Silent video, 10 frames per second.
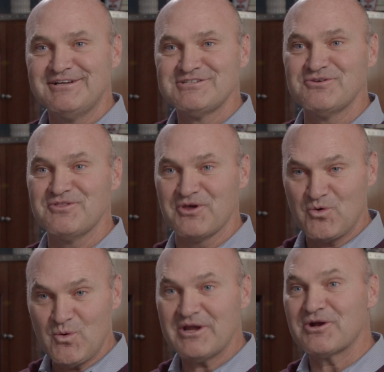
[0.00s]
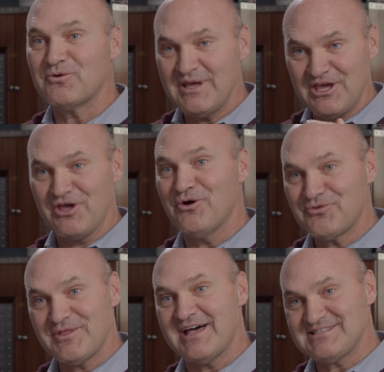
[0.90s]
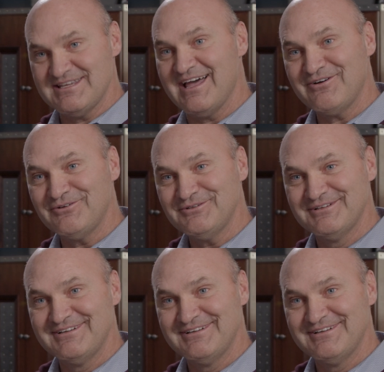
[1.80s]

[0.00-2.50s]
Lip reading: So the quicker we can go through that cycle,